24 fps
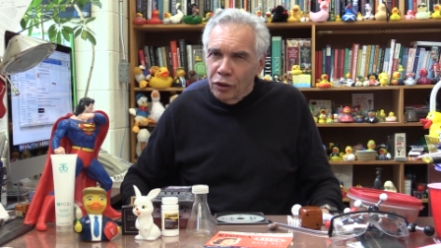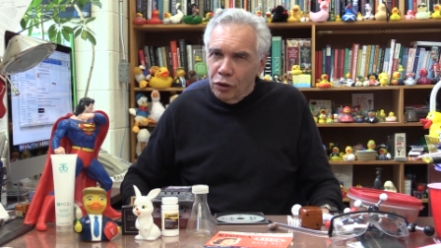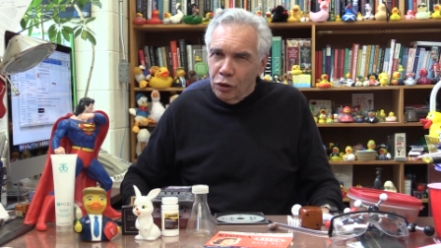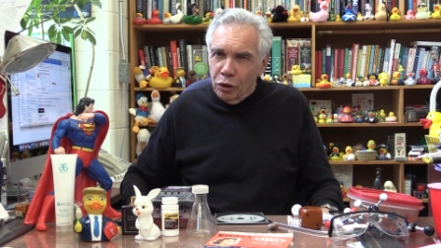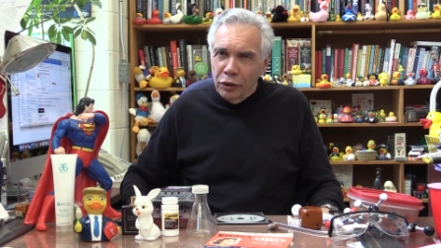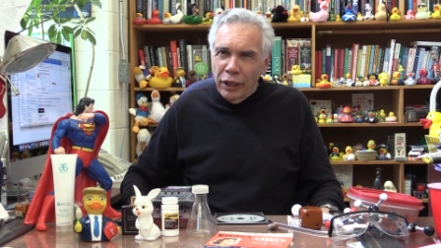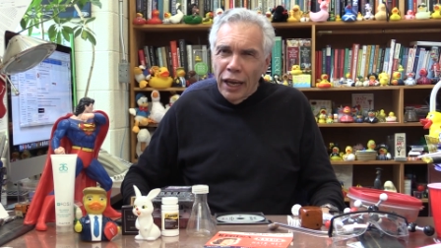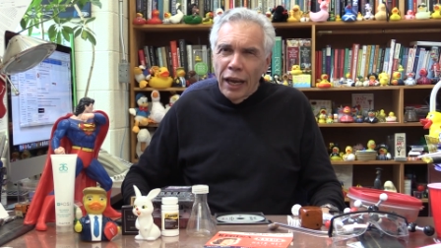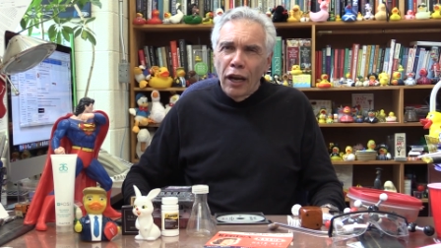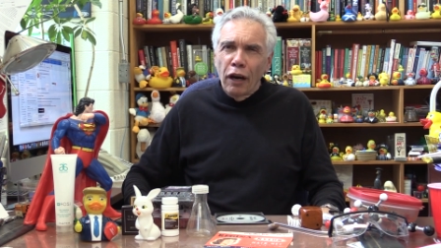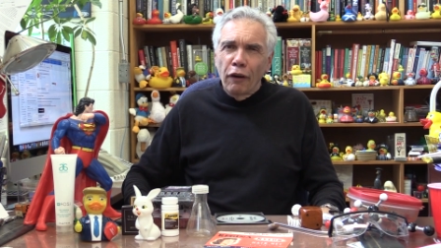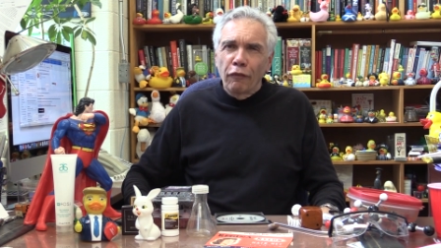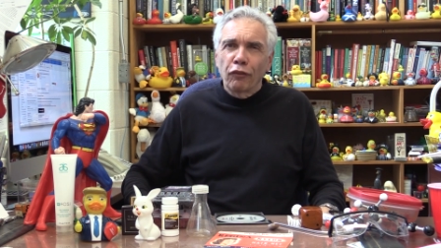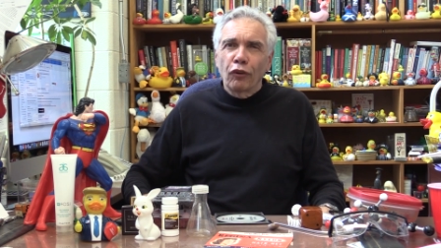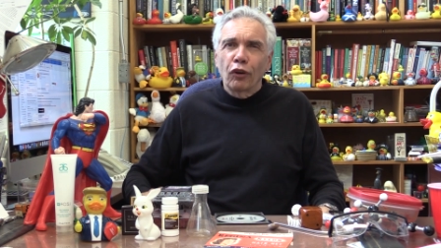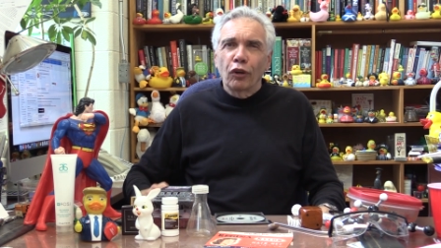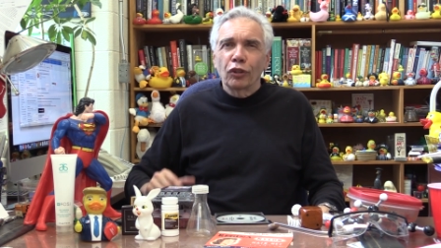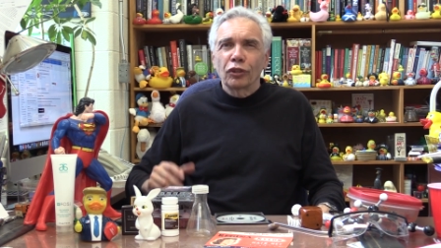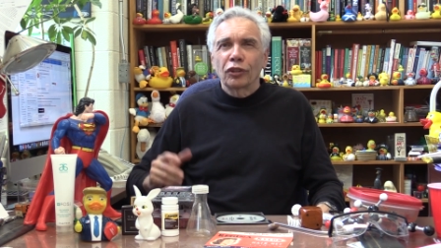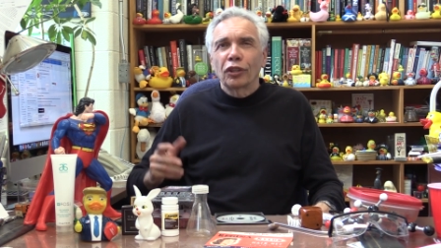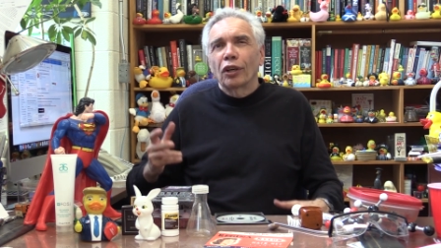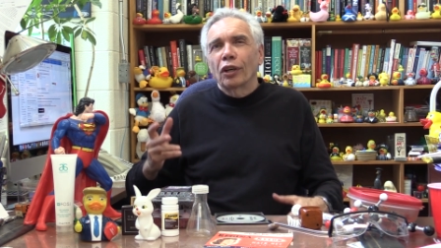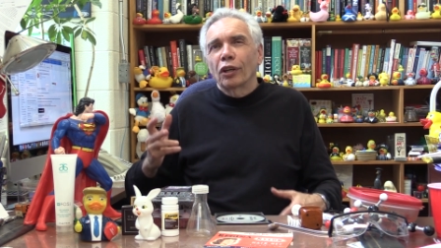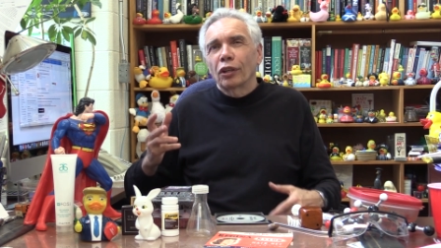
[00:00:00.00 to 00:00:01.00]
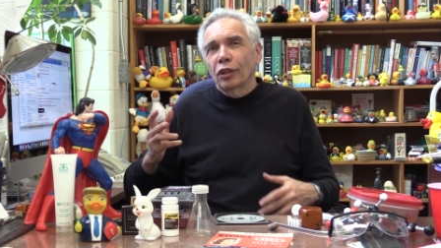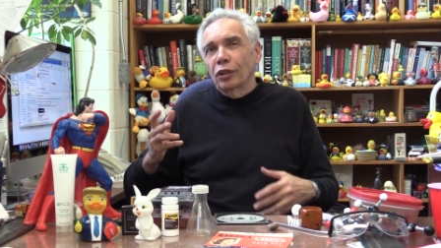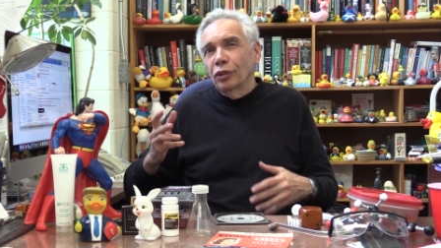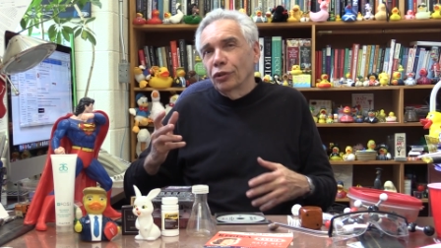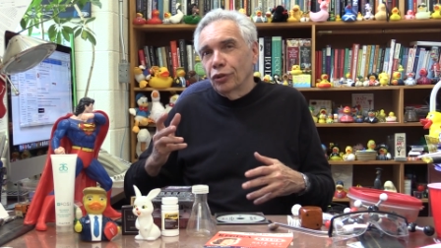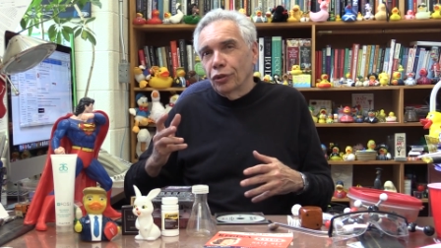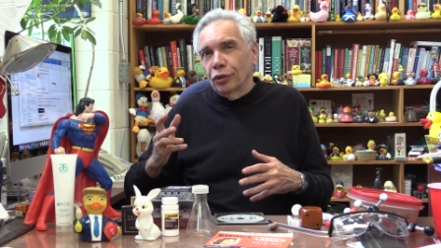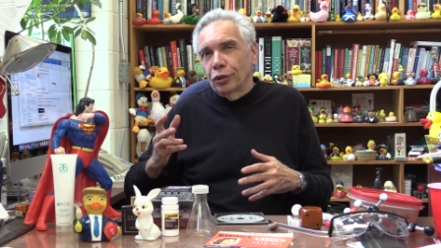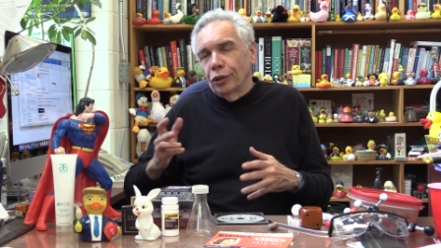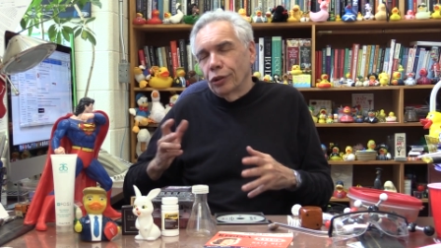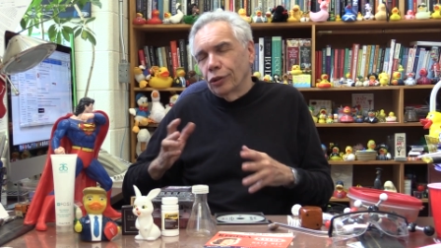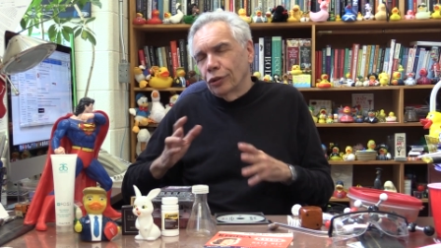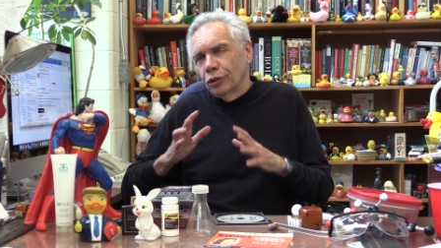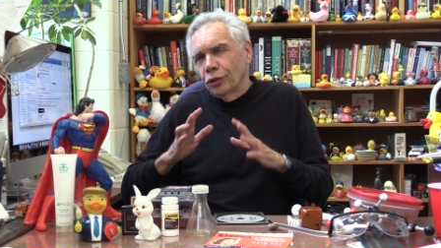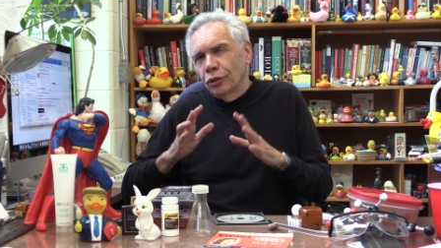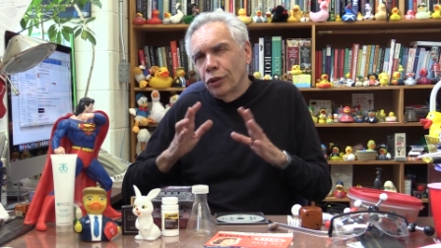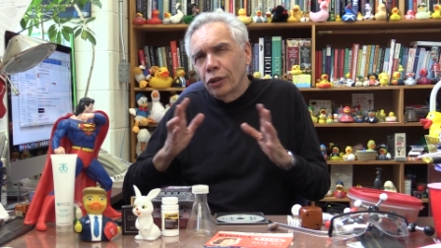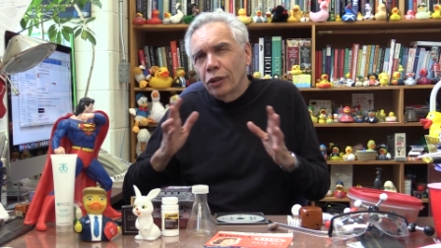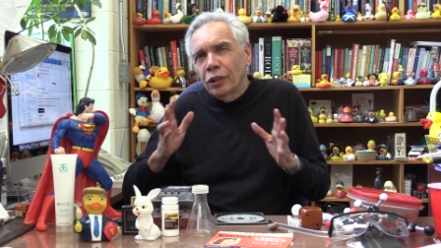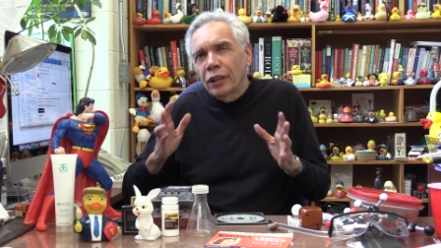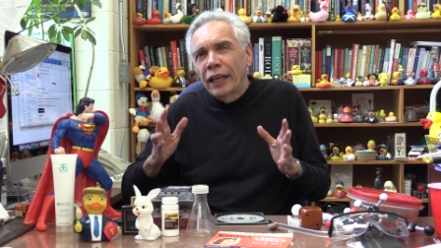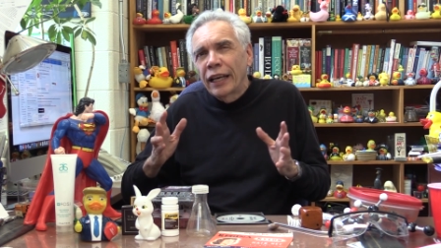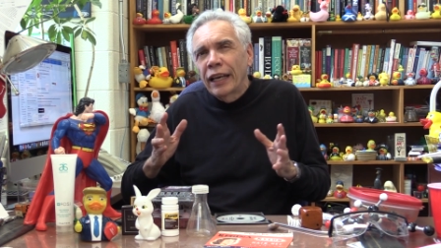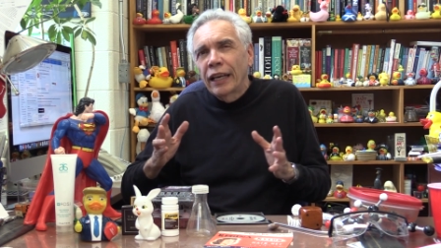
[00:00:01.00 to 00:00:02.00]
Today, of course, there are concerns.
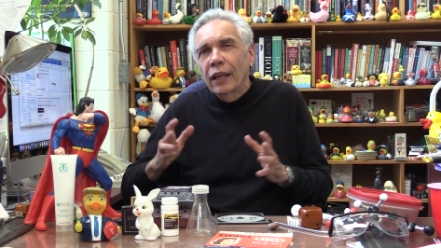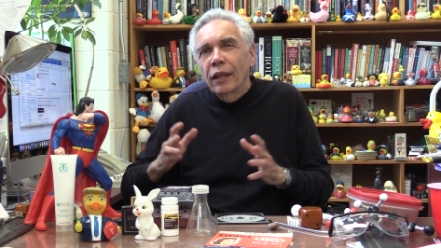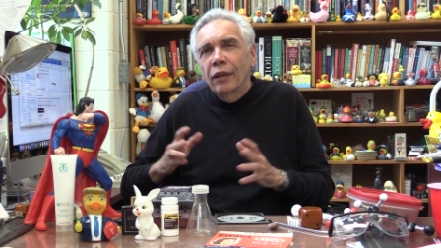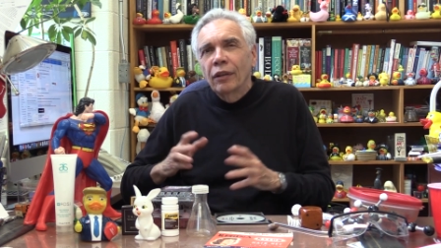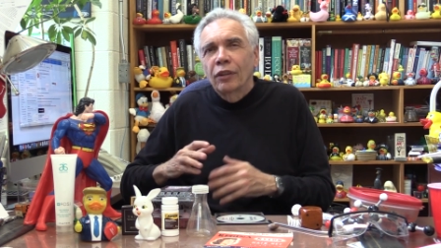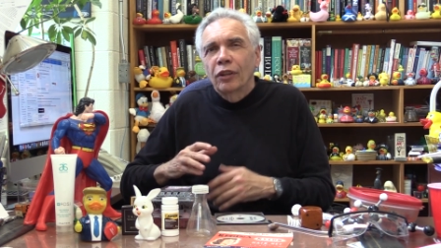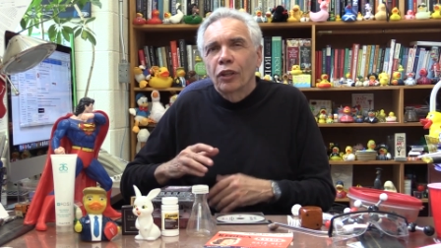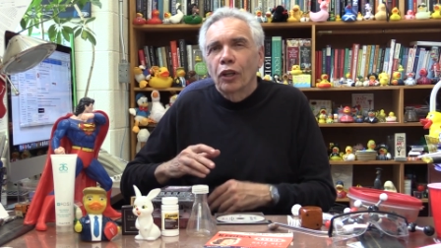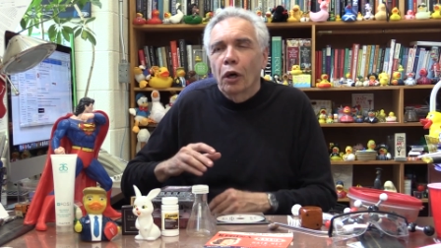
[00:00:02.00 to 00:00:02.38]
Certainly,